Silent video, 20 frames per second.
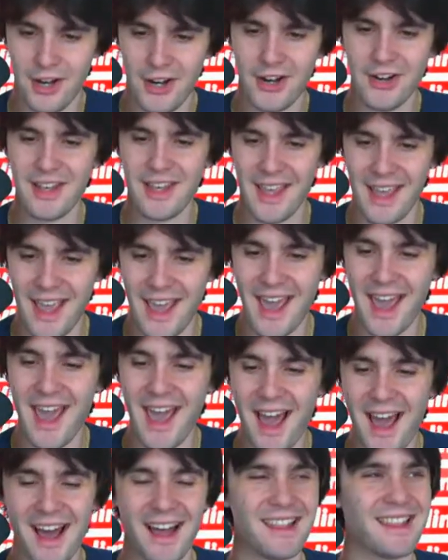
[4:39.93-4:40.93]

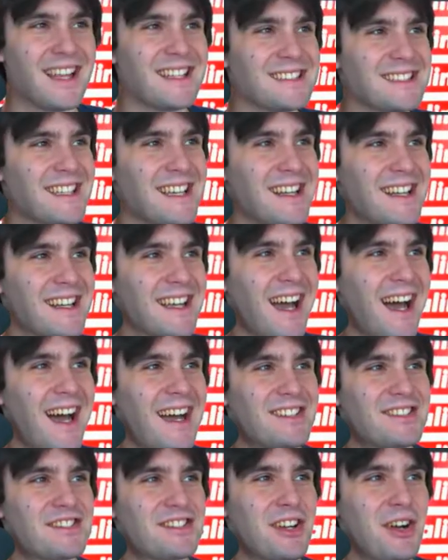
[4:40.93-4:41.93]
Yeah, let's get it,
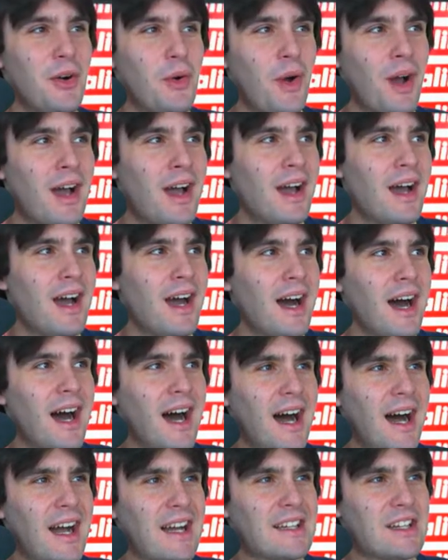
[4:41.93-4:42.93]
guys. So
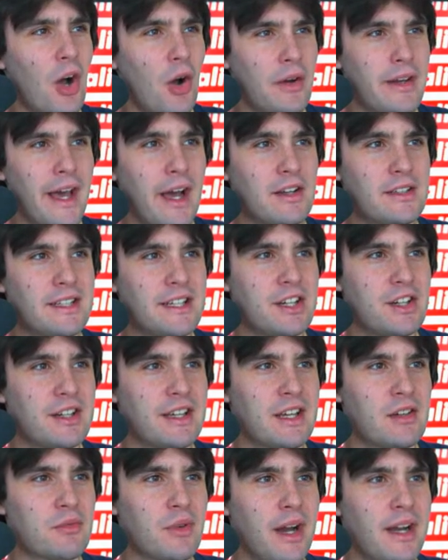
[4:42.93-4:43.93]
going out here,
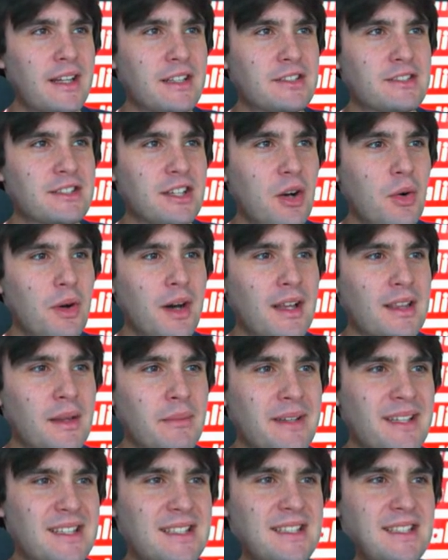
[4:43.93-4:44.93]
getting ready. So
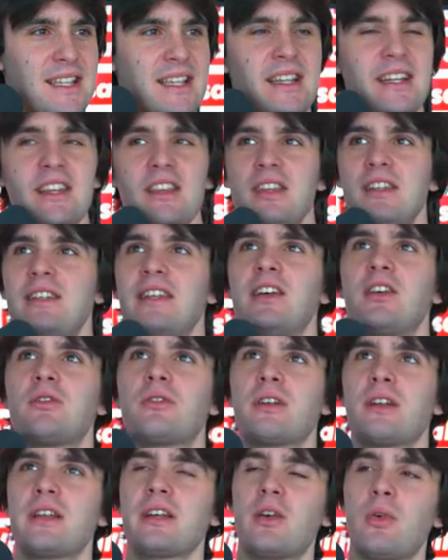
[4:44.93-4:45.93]
let me get the skinny on the deal
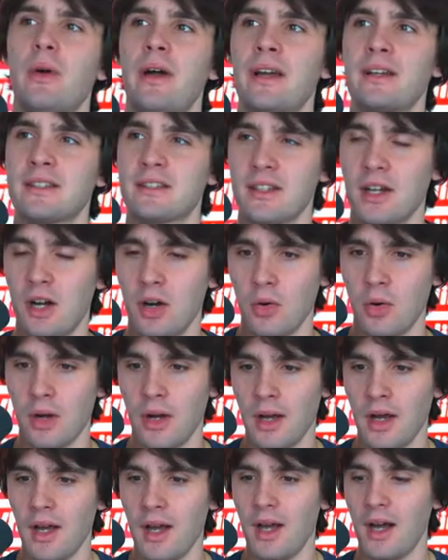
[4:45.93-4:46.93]
really quick. So
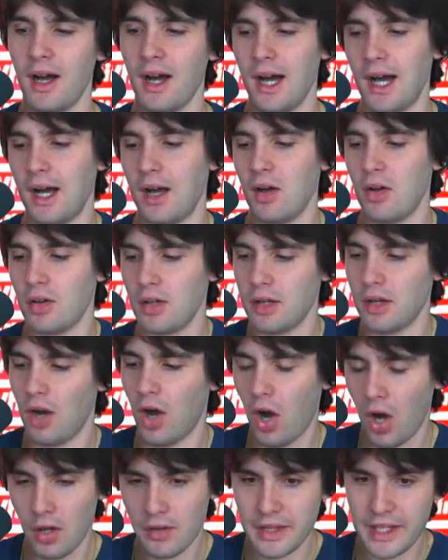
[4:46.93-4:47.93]

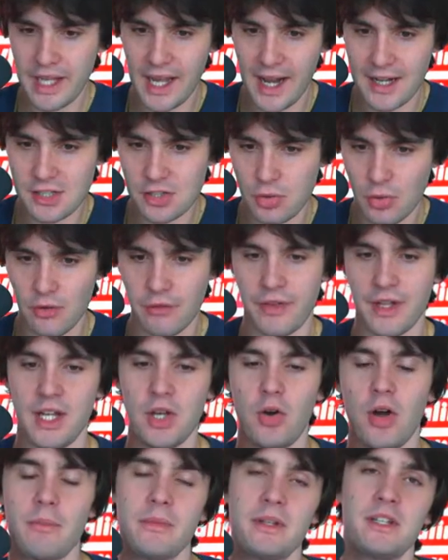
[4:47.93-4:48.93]
on the actual
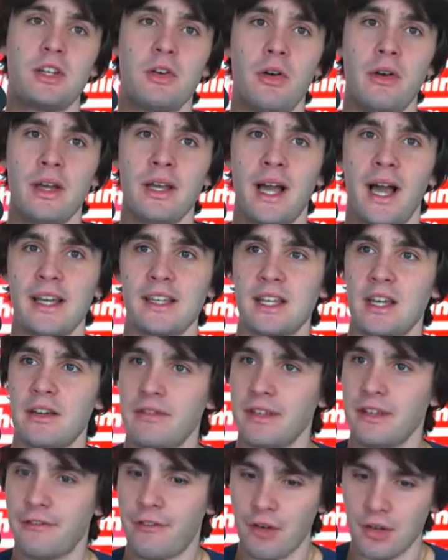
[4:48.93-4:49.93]
video I've been doing, I gave
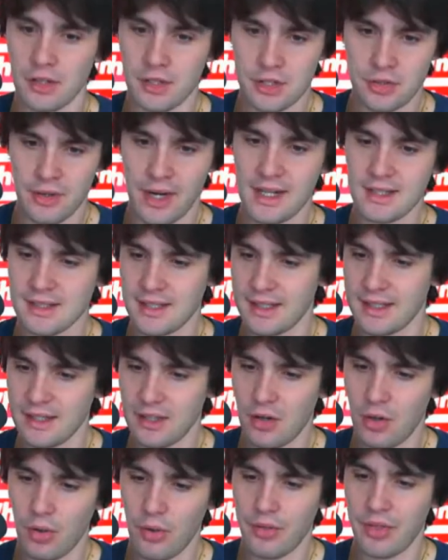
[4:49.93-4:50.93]
you the full address. I did
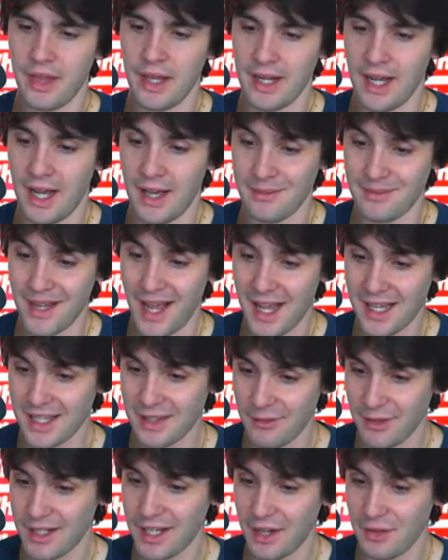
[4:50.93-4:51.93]
the whole thing. I'm not
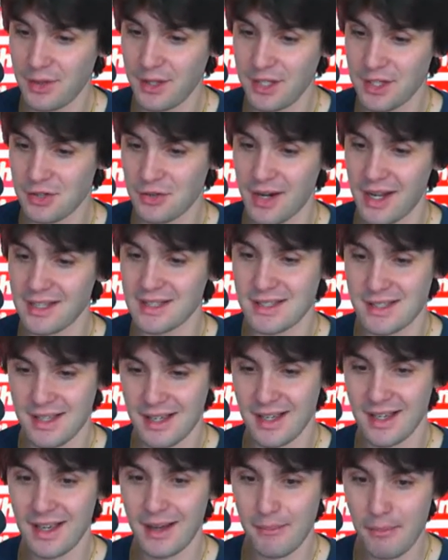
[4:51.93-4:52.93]
giving out the address
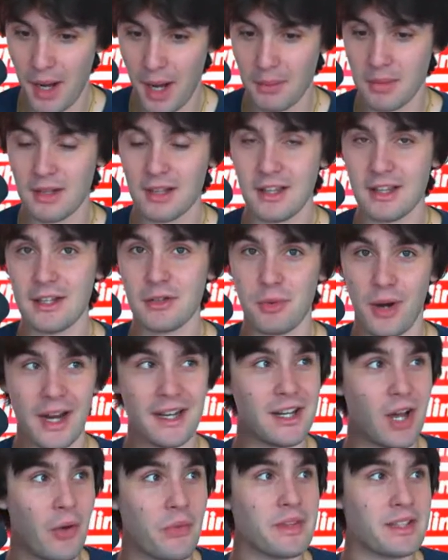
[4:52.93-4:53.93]
publicly
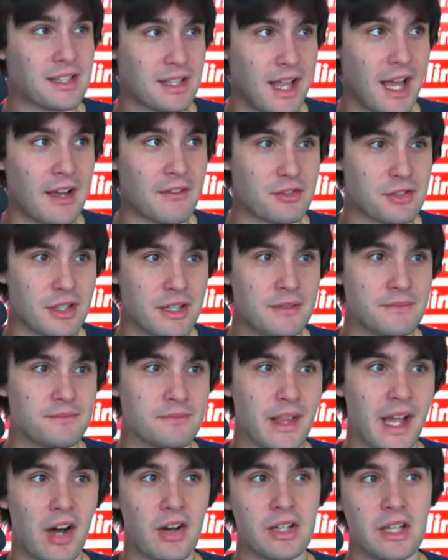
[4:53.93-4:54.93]
right now on this live stream.
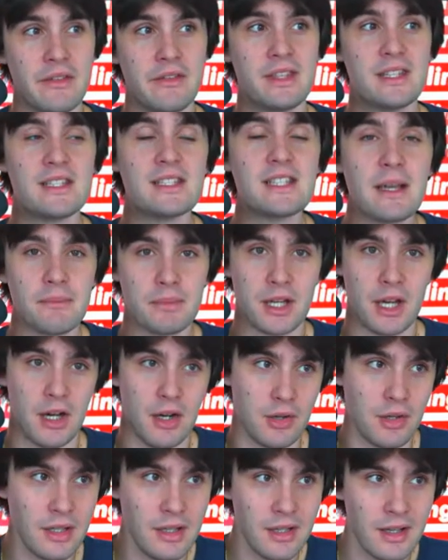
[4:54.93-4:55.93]
I'll give you the zip
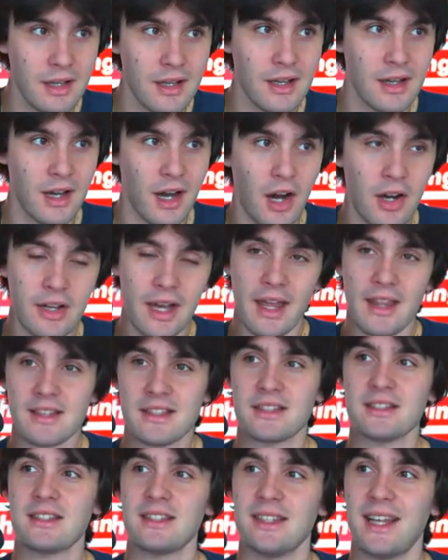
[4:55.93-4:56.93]
code. Okay,
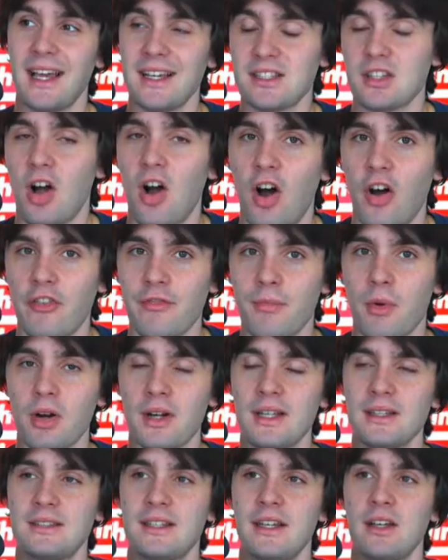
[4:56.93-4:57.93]
this is a nice
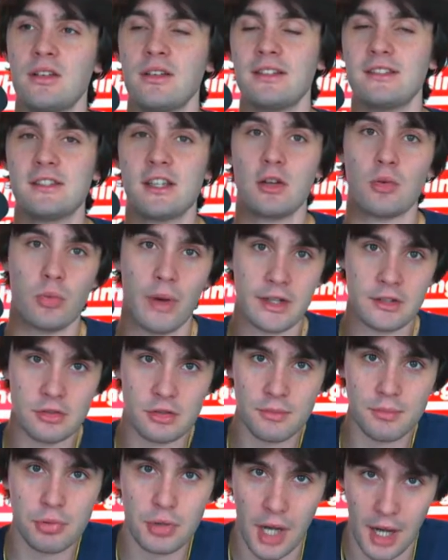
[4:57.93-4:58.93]
off-market deal. It's a
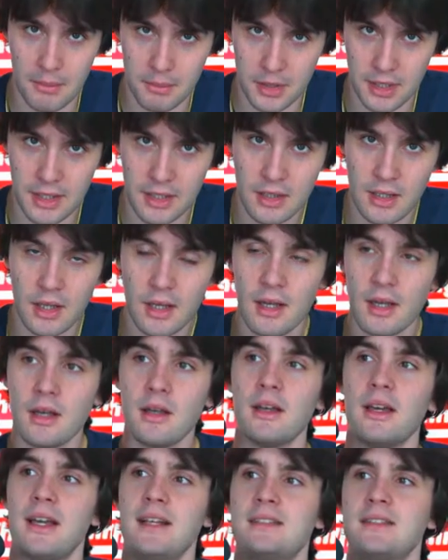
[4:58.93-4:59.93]
rental property.
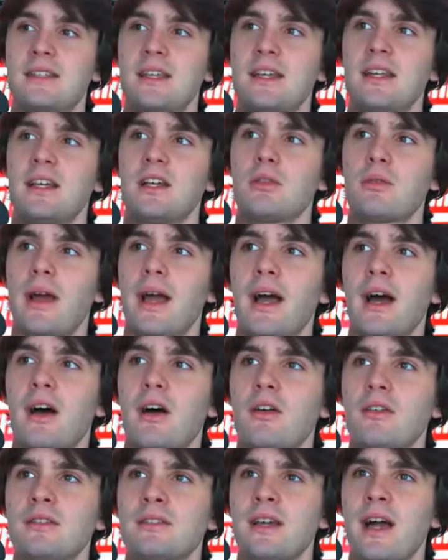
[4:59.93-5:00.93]
It's getting
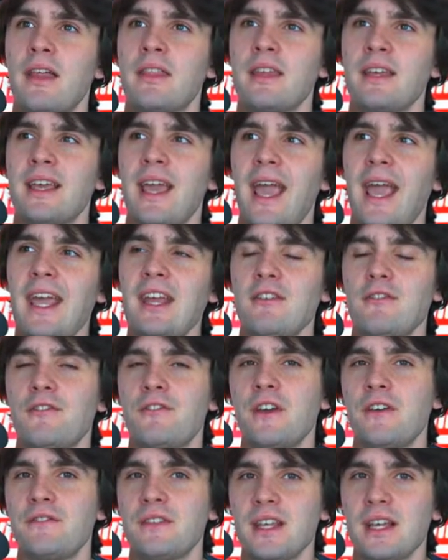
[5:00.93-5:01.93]
around, I think,
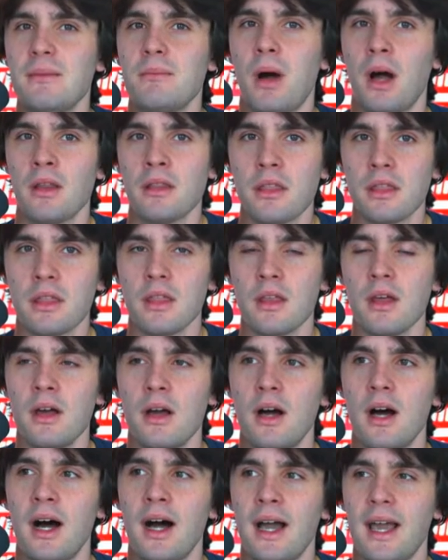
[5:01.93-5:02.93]
$800 a
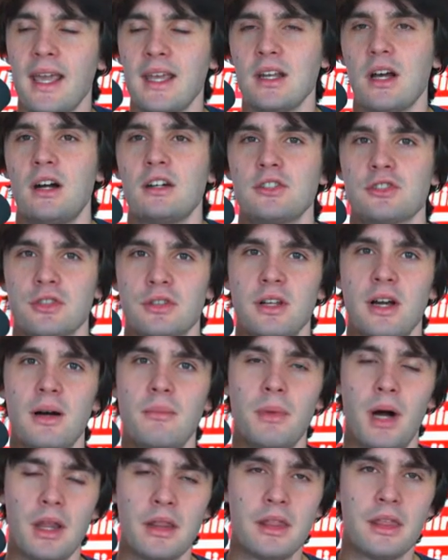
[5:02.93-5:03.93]

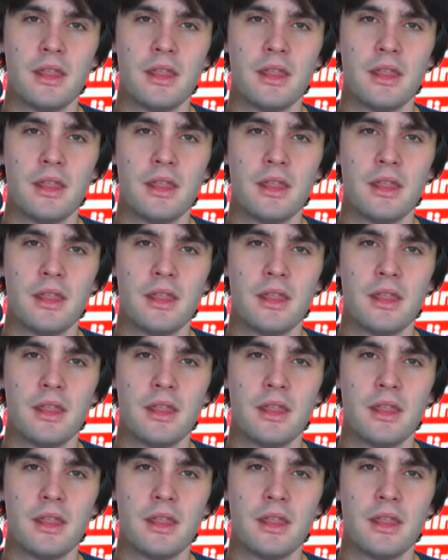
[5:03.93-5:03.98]
month.